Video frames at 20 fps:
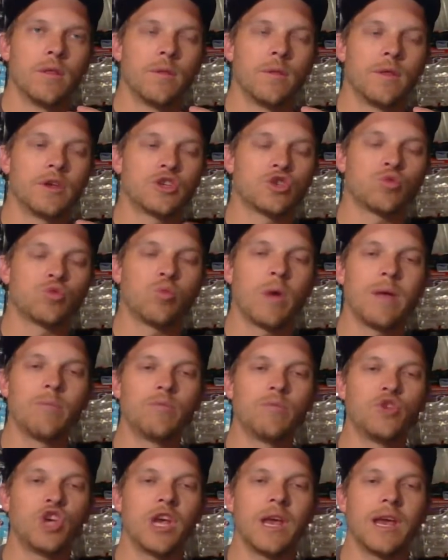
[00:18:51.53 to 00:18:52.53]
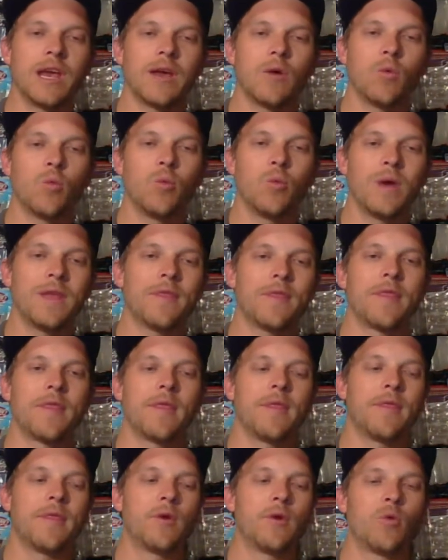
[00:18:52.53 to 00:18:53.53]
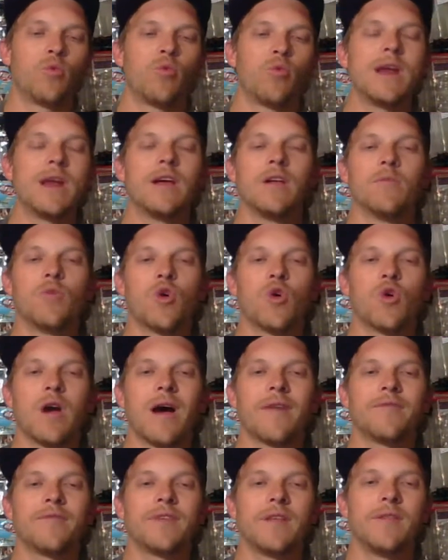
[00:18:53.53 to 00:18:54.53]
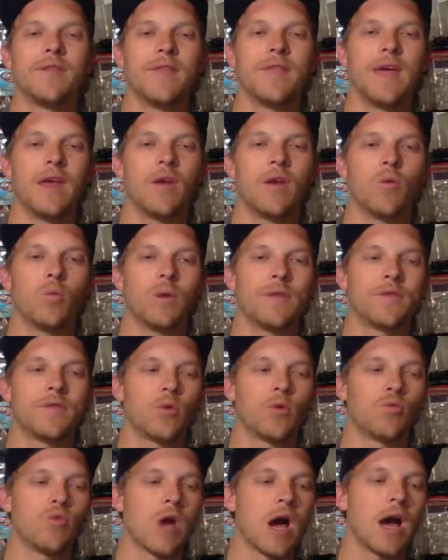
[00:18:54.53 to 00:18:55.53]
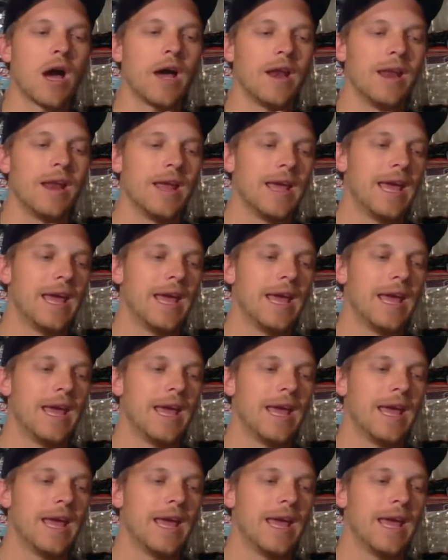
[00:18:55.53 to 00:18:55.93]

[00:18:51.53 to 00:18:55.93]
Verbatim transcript: the swim jig with the reel more often than with the rod.